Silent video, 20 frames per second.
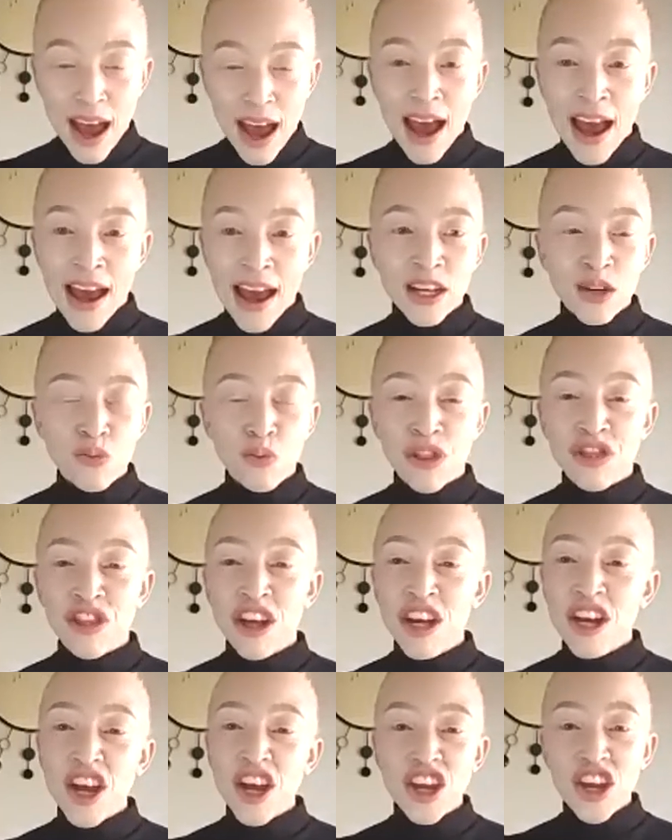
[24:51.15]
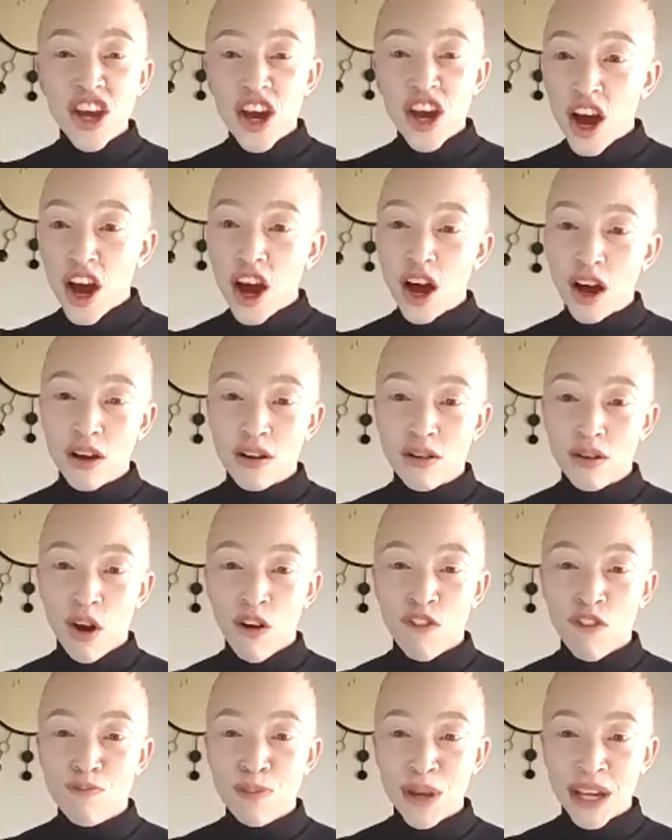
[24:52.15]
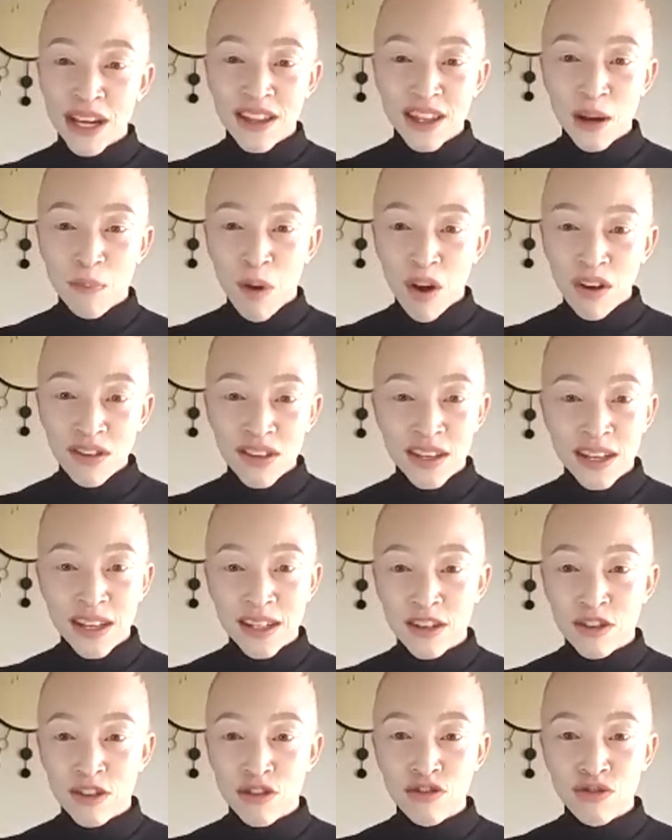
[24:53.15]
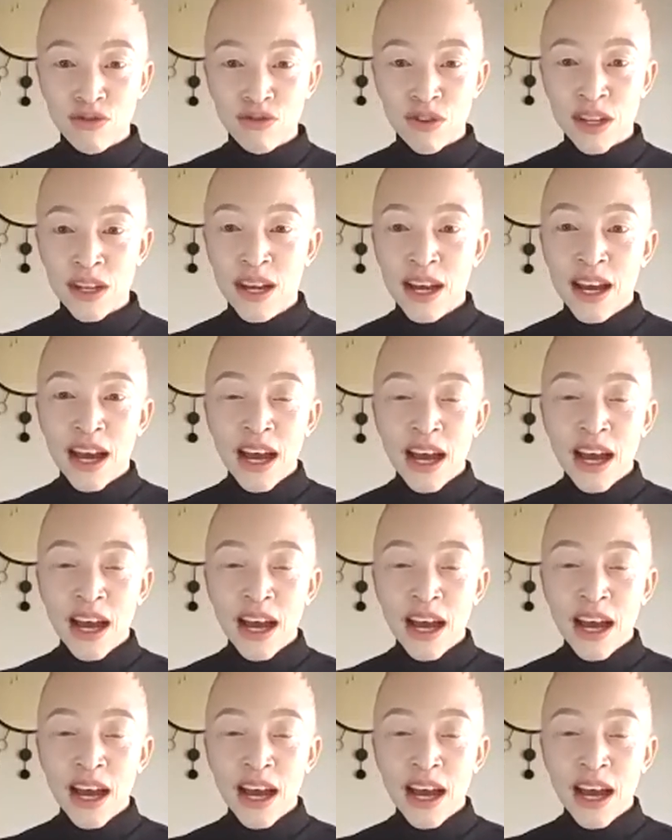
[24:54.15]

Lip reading: And within a year of being in the boxing industry,